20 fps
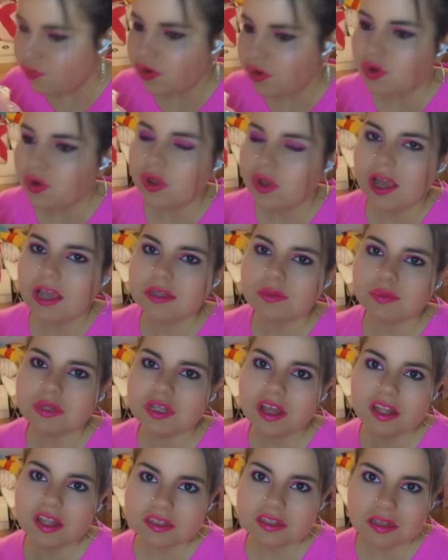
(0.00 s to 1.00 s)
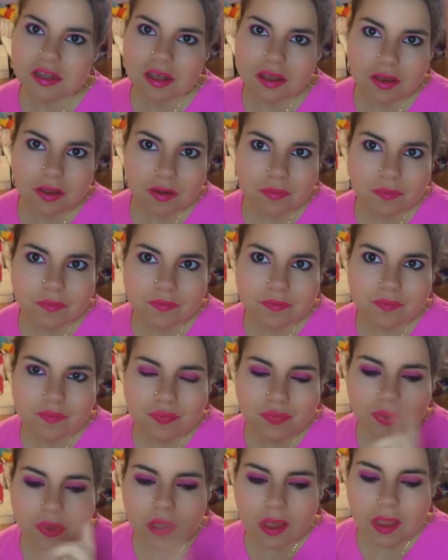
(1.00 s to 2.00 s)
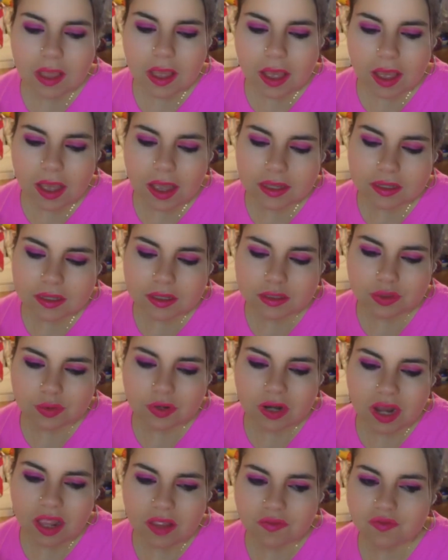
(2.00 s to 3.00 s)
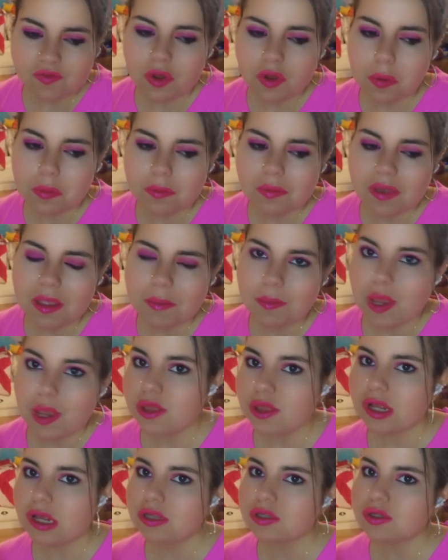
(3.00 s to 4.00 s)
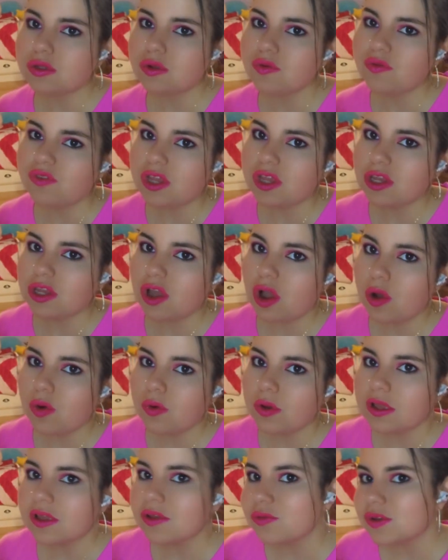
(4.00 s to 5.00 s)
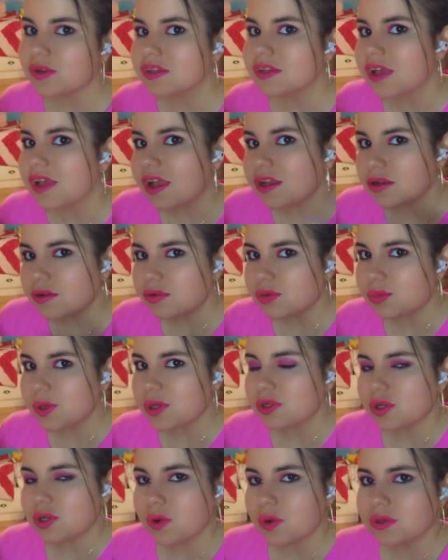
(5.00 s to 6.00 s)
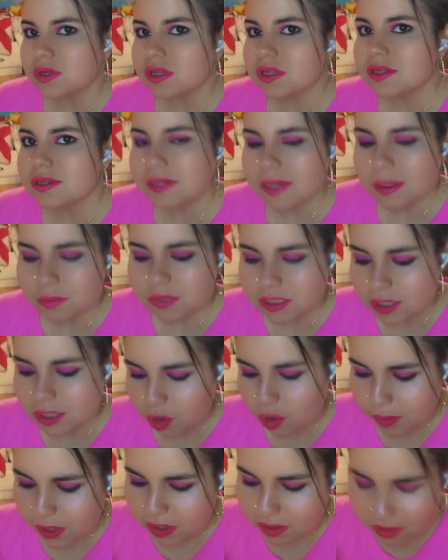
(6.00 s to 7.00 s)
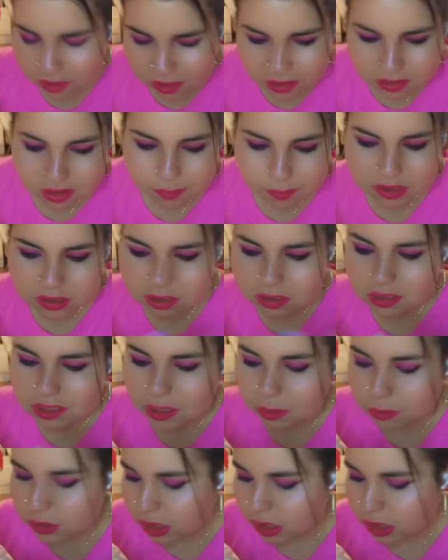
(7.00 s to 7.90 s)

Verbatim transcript: for you guys because um, I guess when I filmed my bathing suit video, it was kind of supposed to go into the same still, but I didn't get them at the same